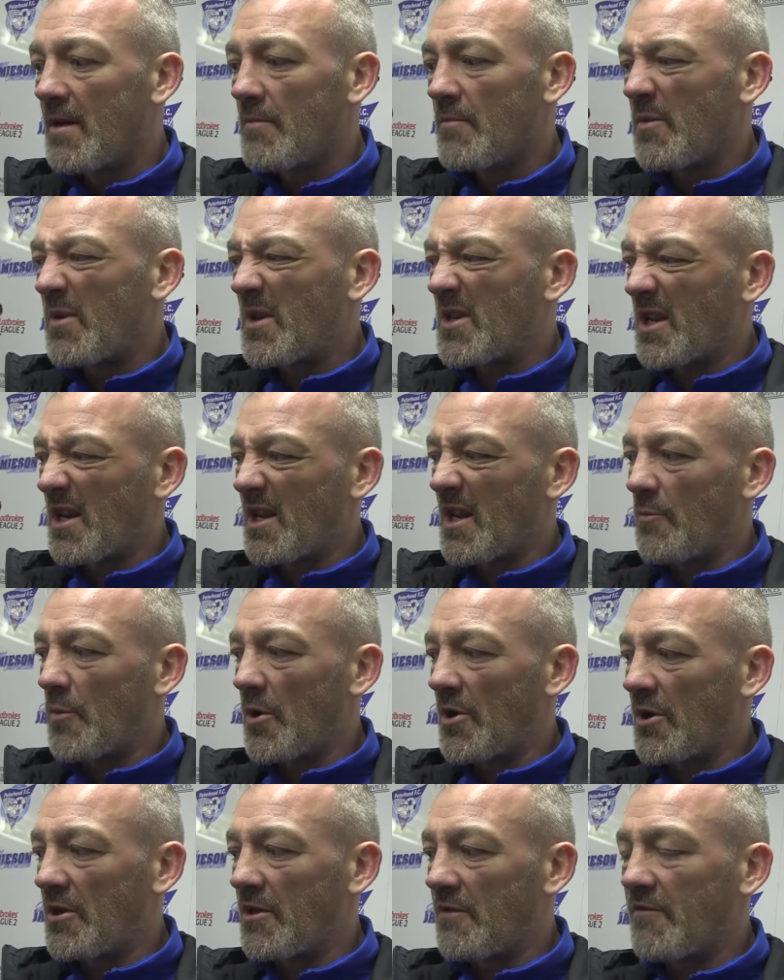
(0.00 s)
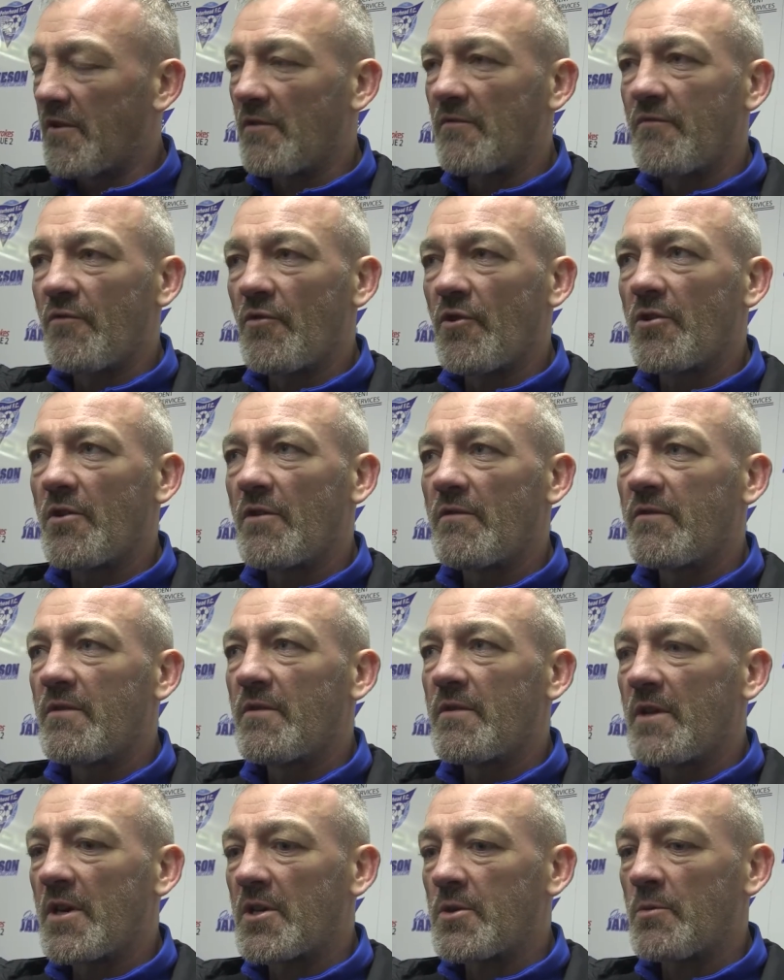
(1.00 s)
but we certainly weren't in the front foot enough,
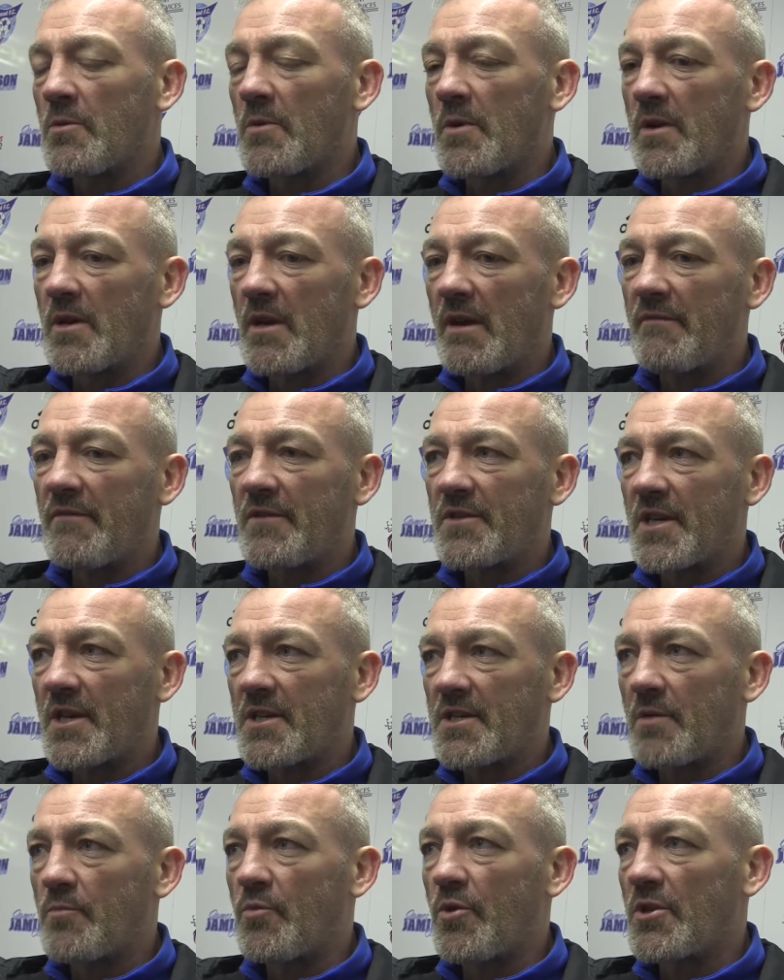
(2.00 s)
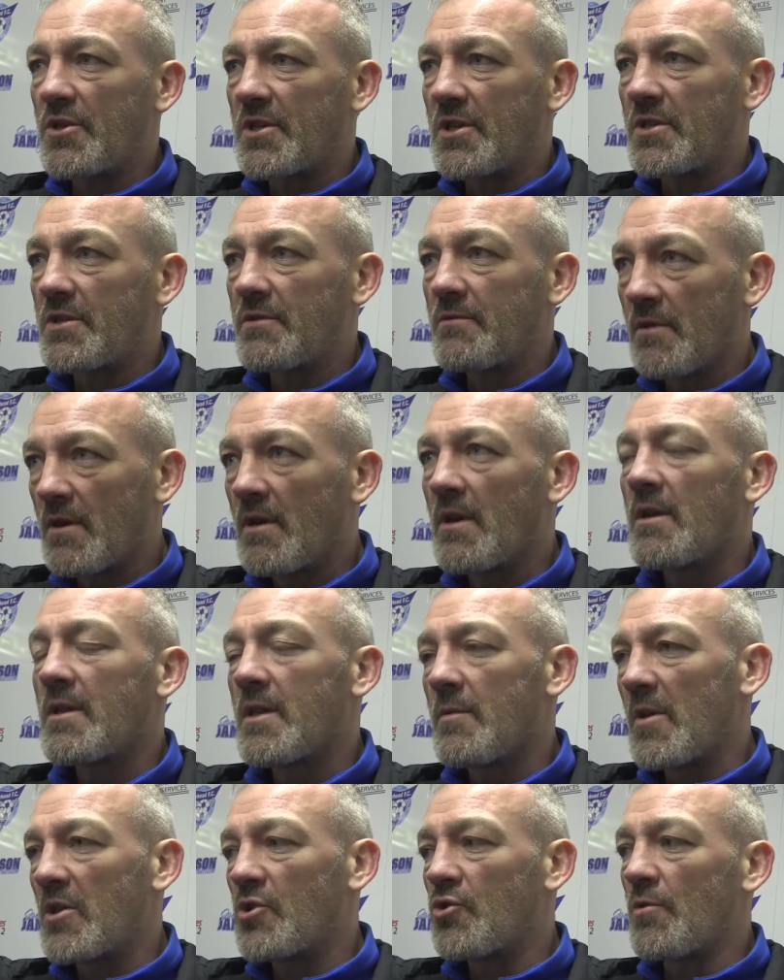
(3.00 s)
and that's what we emphasised the players
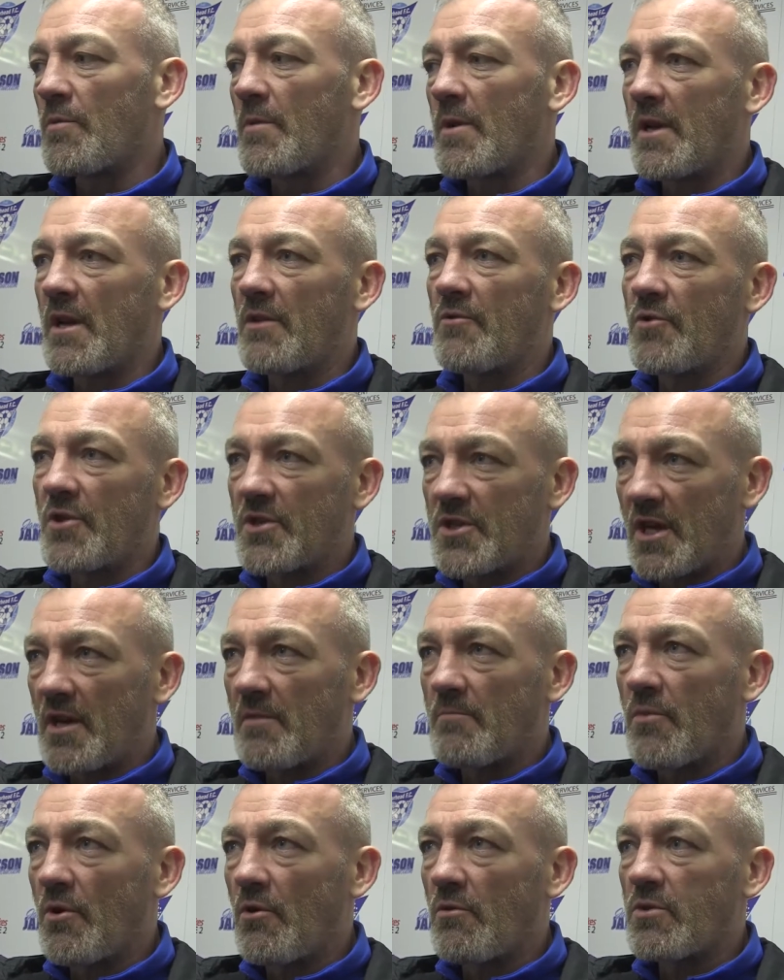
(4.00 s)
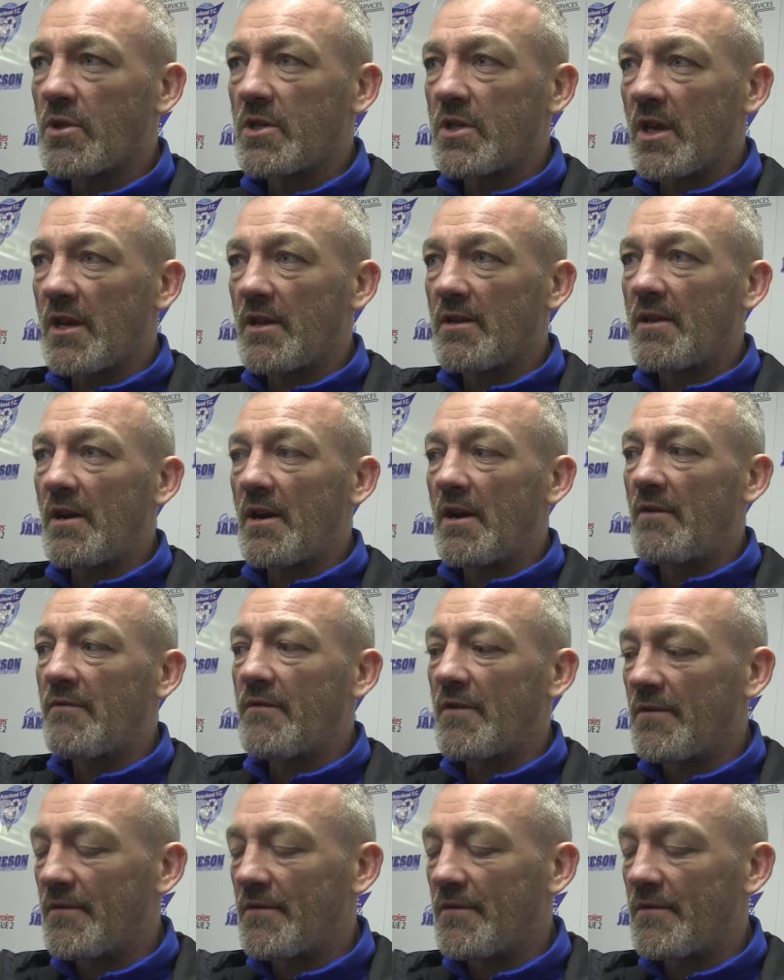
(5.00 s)
to make sure we were getting on the second balls the second half.